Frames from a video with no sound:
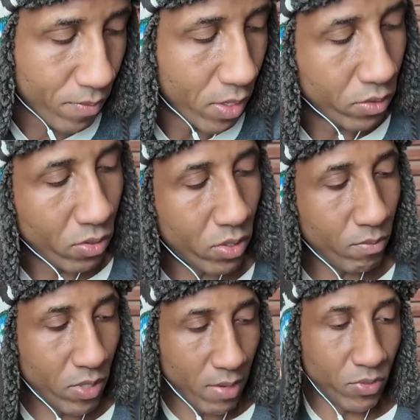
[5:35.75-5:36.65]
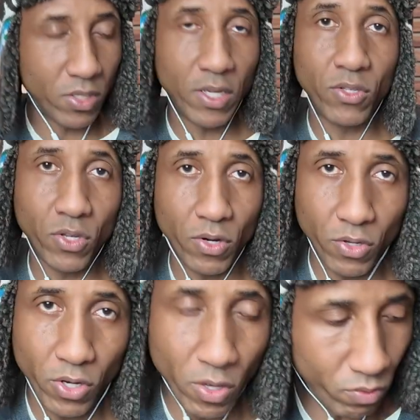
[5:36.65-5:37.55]
So sometimes it's easier,
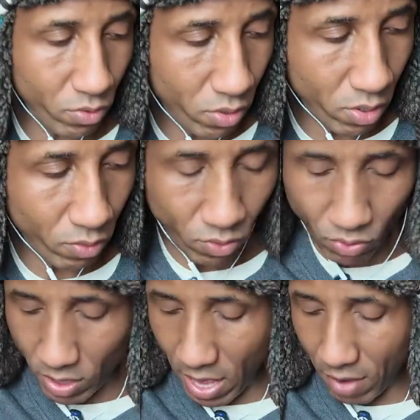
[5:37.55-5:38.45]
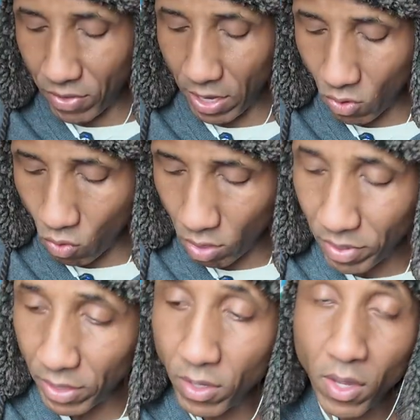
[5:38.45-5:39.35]
using that for that chord,
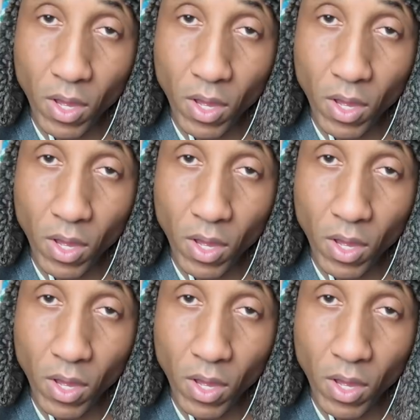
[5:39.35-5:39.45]
but